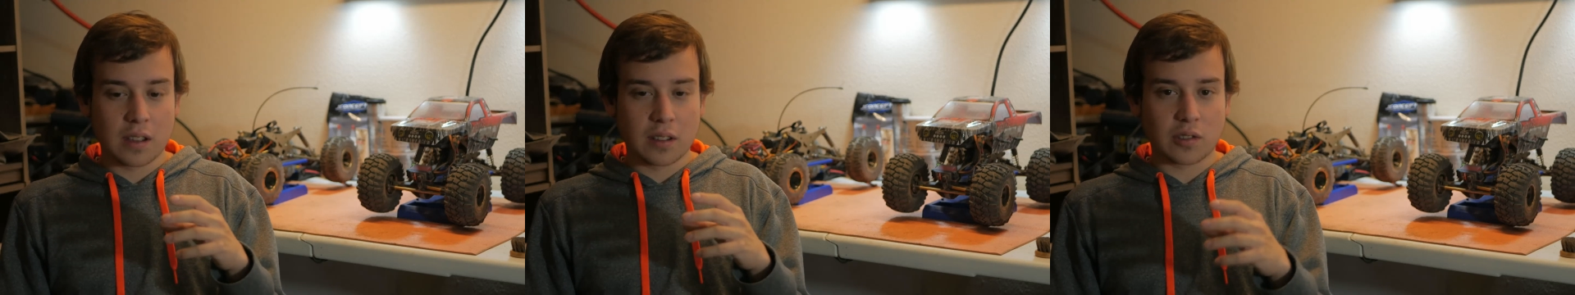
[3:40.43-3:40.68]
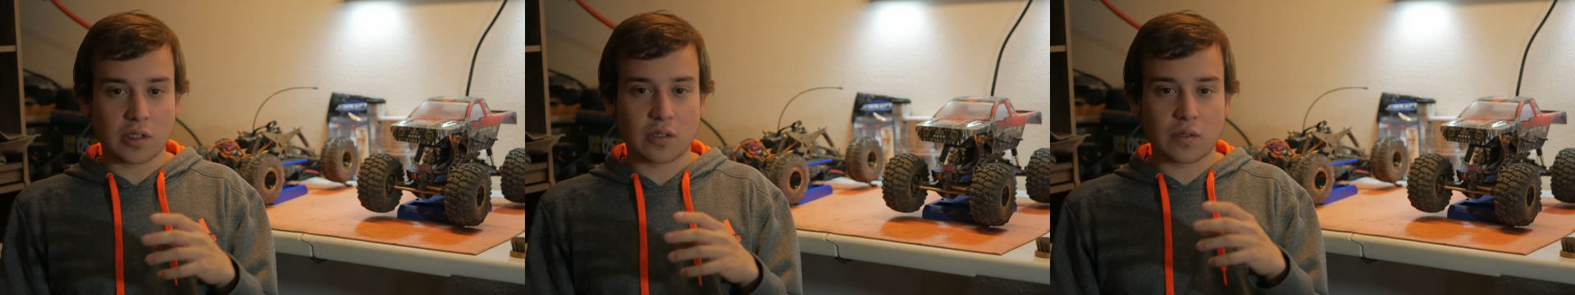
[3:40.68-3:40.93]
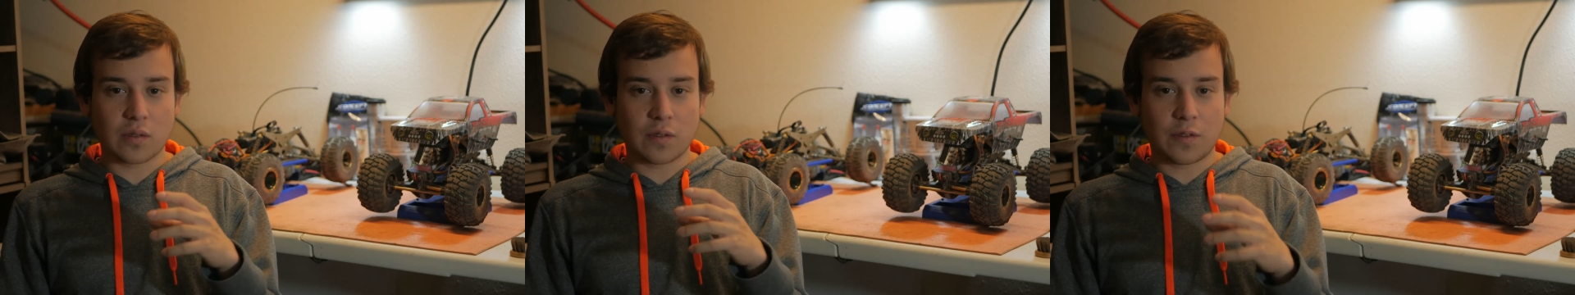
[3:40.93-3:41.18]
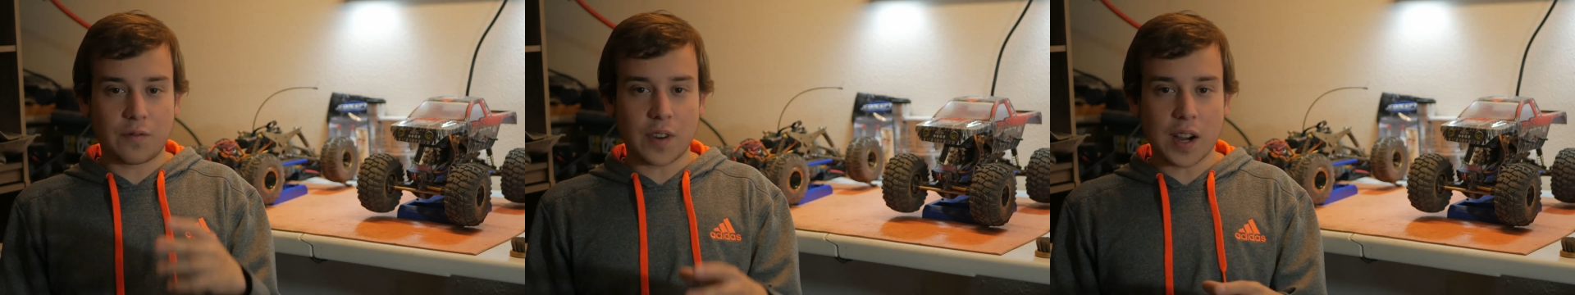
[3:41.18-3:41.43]
just
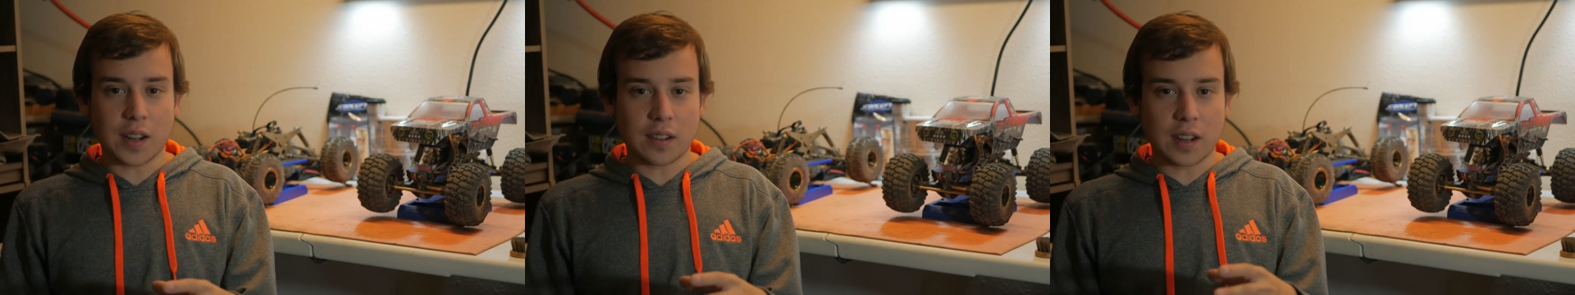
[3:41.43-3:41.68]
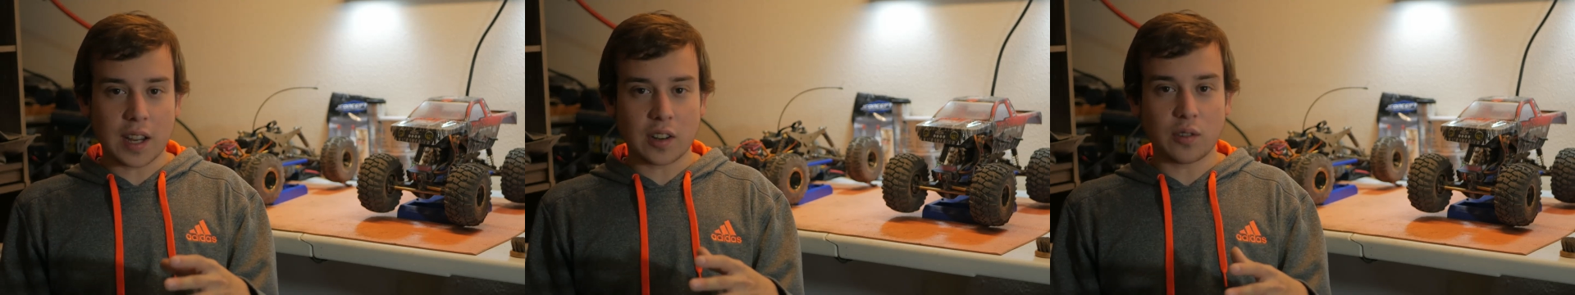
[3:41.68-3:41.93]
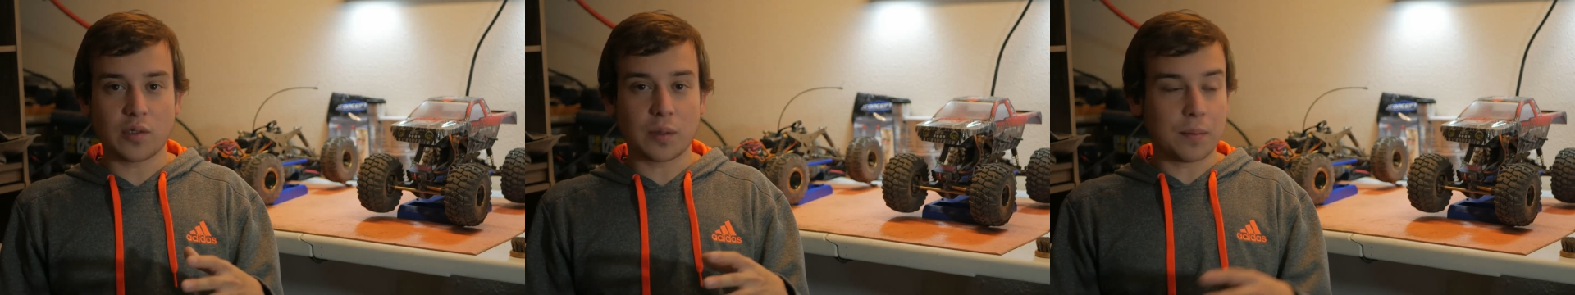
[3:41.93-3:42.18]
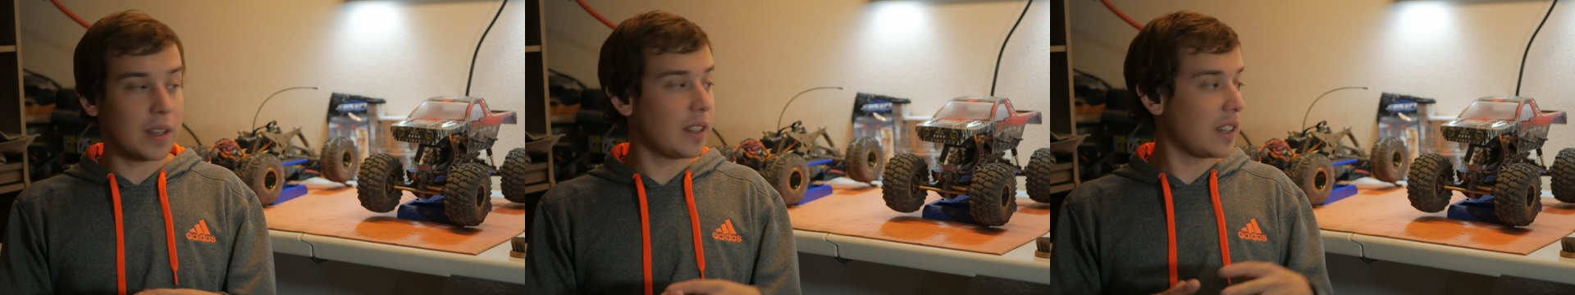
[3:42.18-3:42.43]
fun and
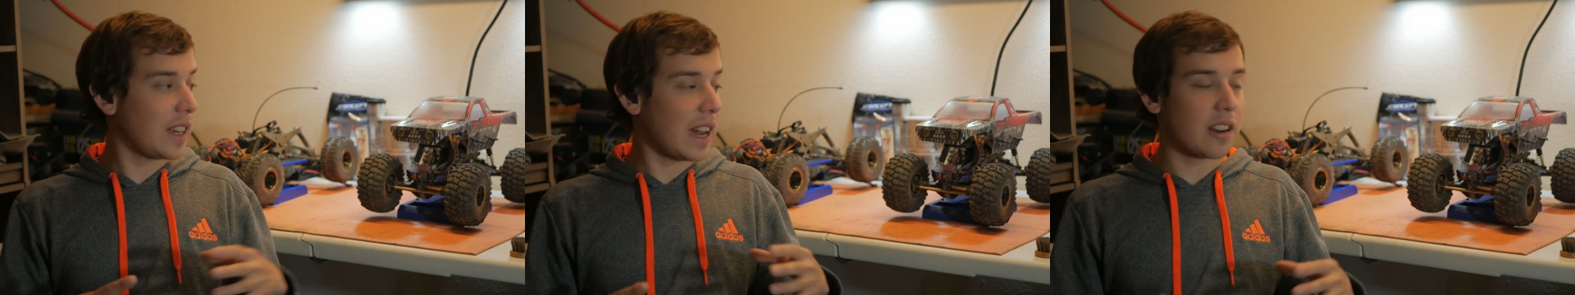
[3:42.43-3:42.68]
usability out